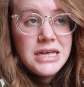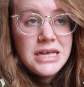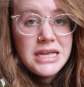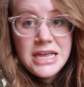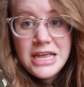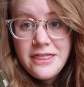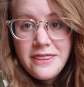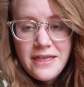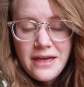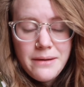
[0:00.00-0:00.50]

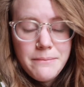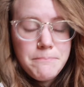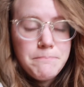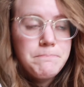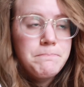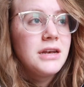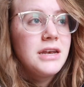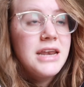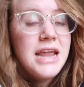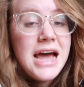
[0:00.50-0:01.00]
in them.
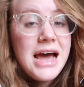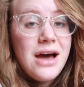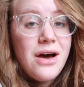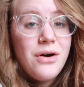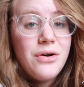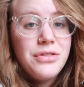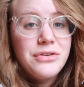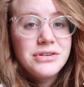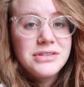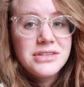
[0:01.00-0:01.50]

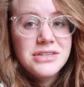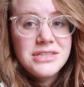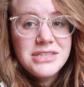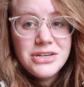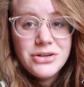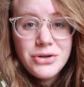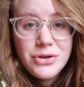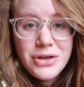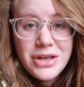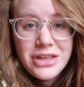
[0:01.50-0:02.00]
Now there's a
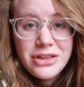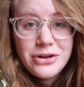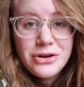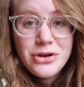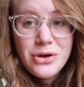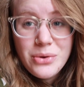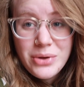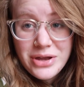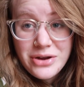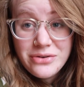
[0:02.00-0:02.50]
serial killer
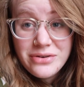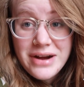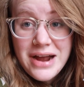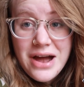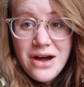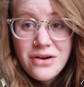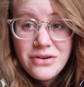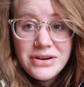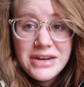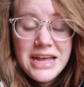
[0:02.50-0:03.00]
going
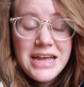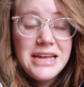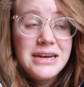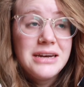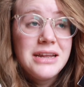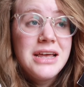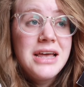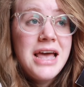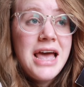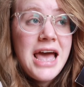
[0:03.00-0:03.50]
around
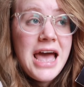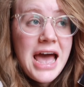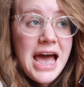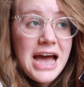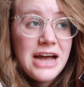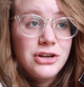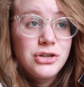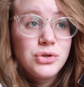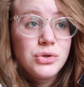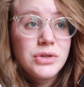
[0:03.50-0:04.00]
and
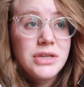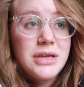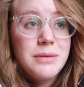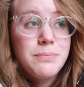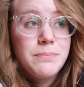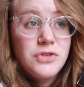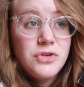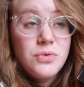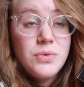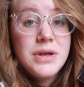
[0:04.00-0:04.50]

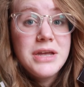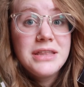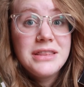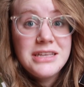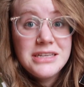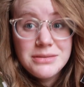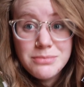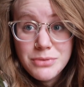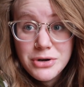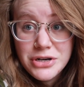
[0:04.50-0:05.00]
actually doing
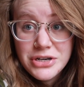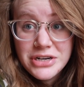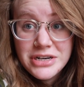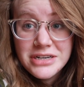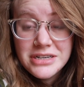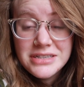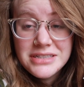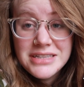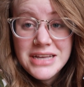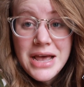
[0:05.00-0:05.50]
these
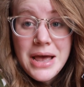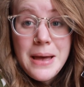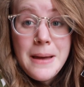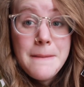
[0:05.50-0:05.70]
murders